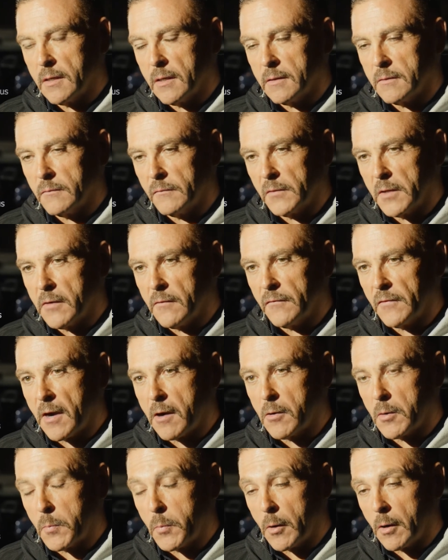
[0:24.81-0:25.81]
The Vallejo
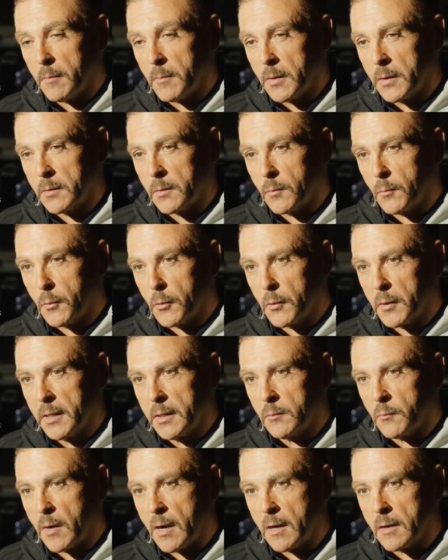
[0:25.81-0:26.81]
Fire Department, we're
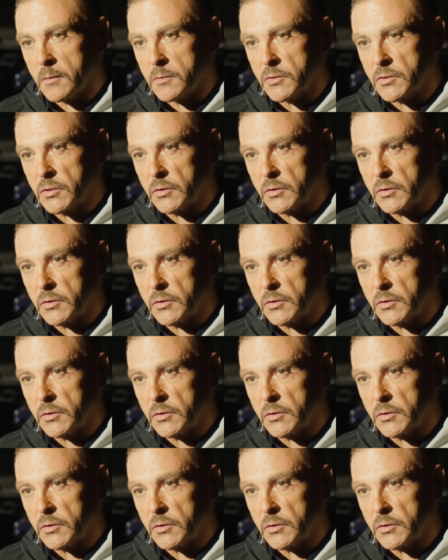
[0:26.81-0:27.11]
en route